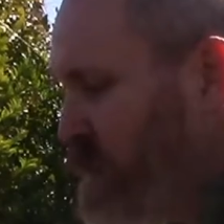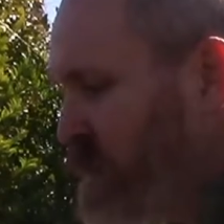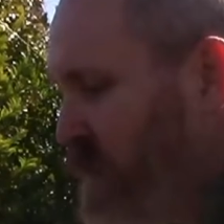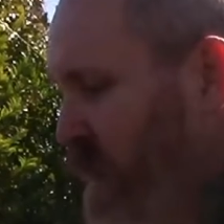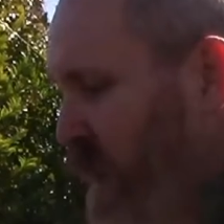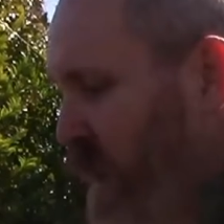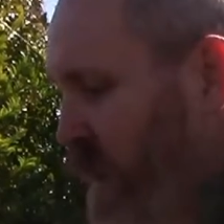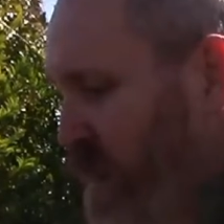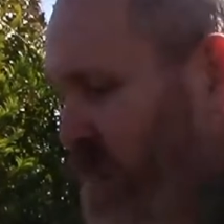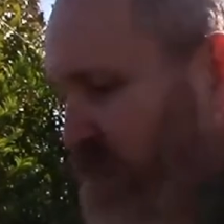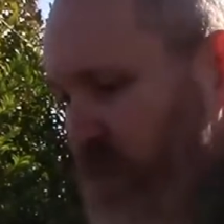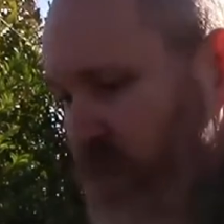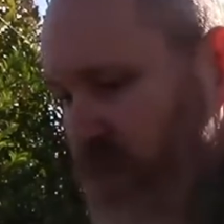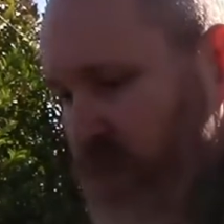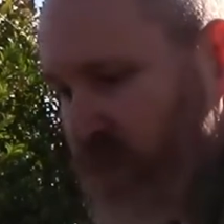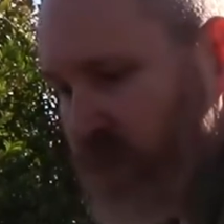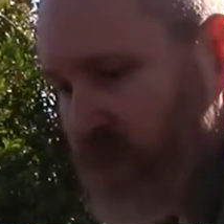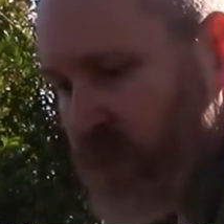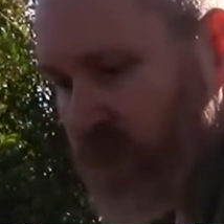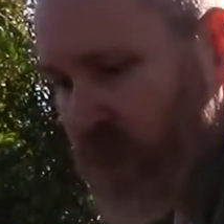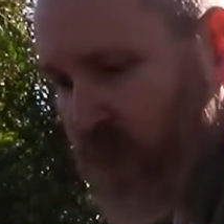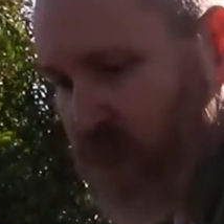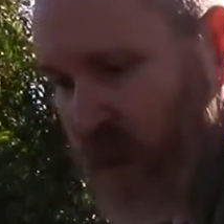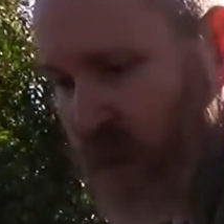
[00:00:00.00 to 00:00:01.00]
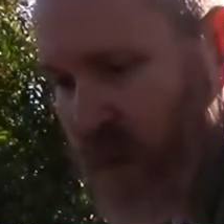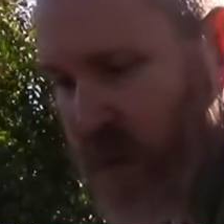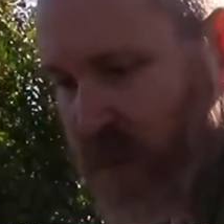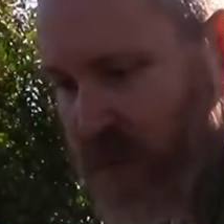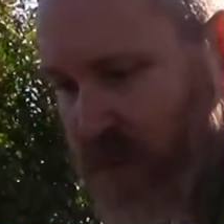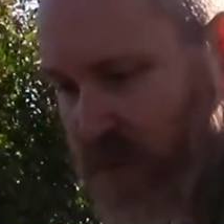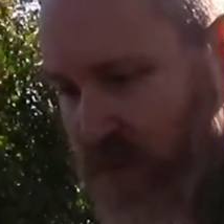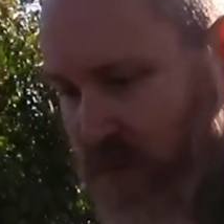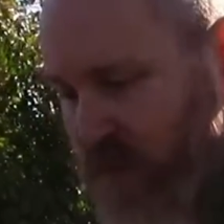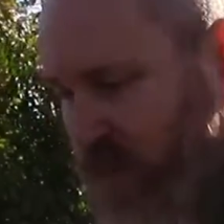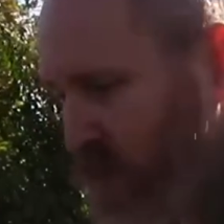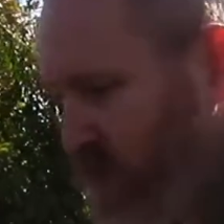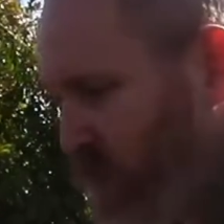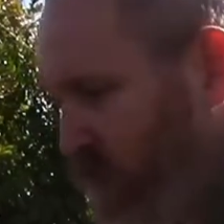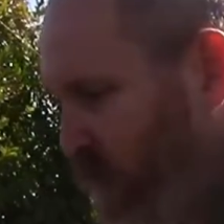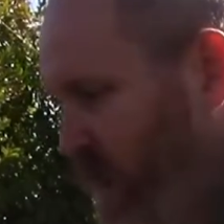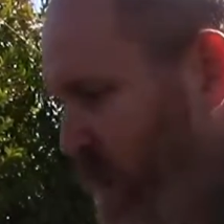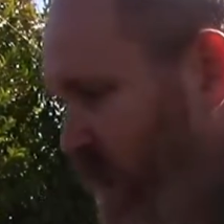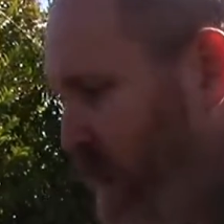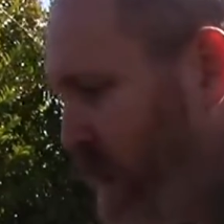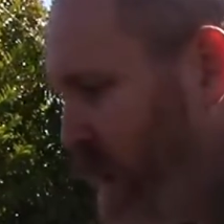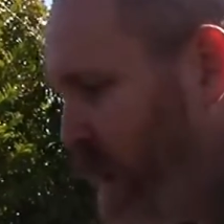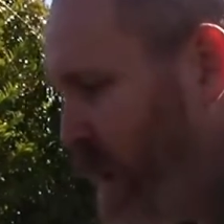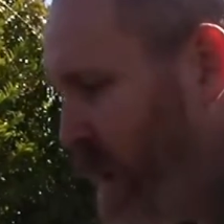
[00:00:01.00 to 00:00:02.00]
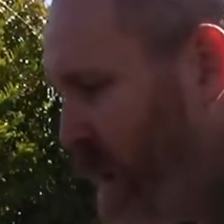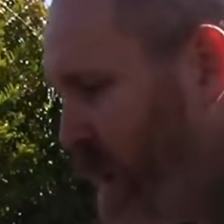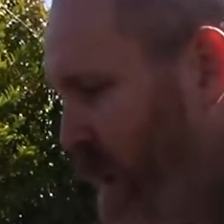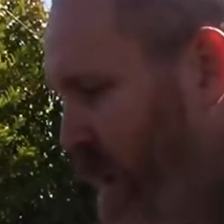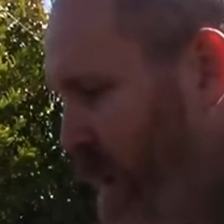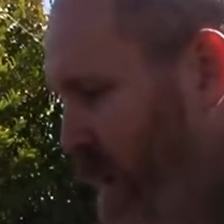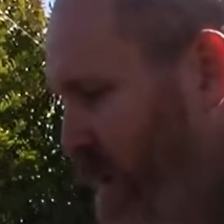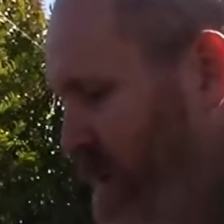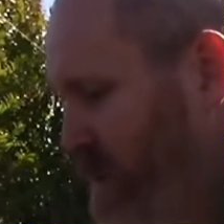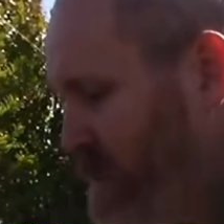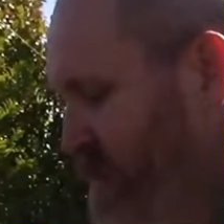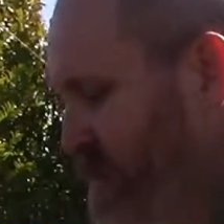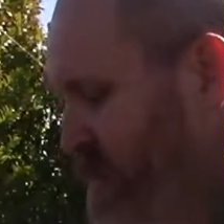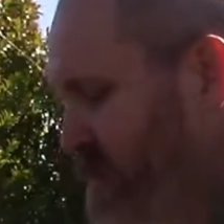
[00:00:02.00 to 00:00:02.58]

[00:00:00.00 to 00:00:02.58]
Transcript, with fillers: as that. All right? Right.